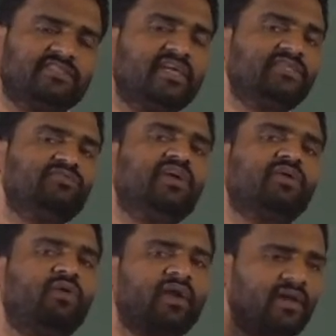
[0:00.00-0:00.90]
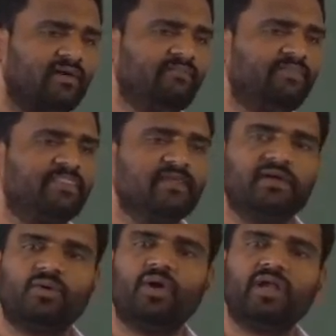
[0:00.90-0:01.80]
That is what? Quanta.
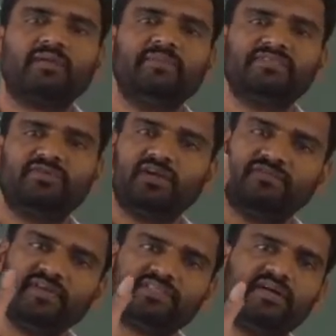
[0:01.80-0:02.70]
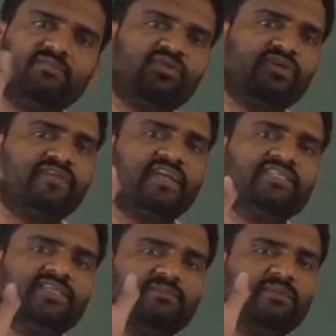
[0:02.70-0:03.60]
Quanta means what? Fixed amount of
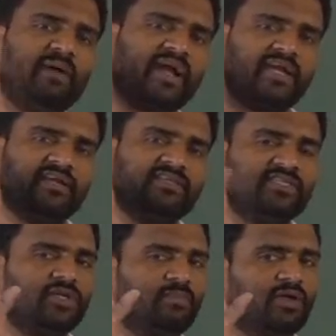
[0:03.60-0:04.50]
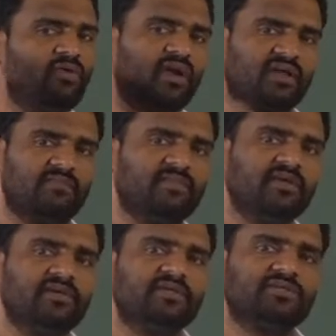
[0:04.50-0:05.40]
energy of the packet is said to be quanta.
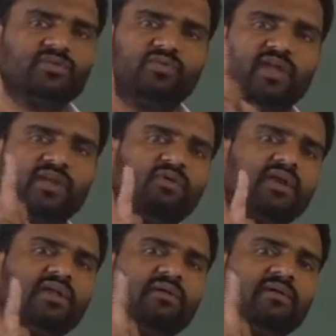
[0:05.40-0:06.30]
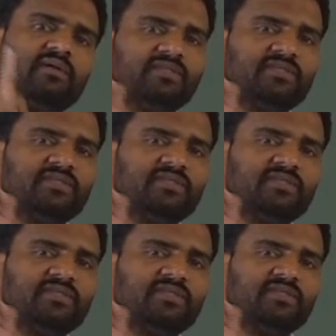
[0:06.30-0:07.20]
So one quanta means one
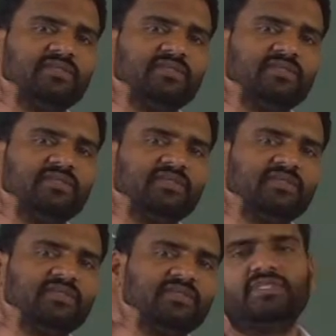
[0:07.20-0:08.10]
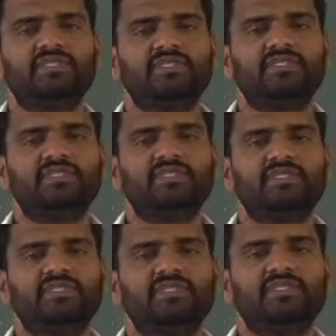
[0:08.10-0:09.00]
packet energy. So this one packet
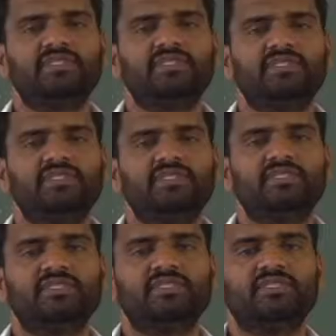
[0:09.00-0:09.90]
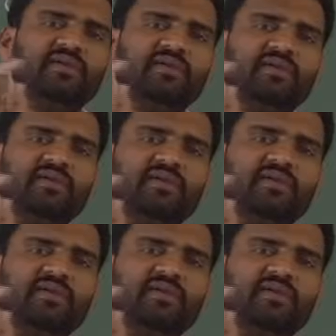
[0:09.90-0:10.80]
energy you can calculate by using
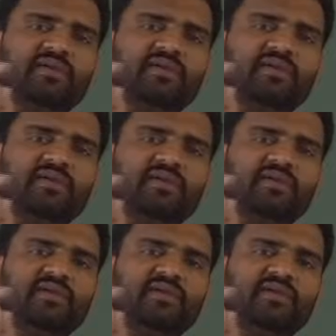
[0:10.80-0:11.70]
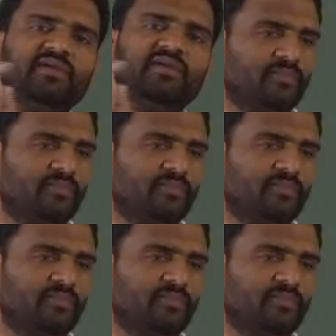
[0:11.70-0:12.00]
E equals to h nu.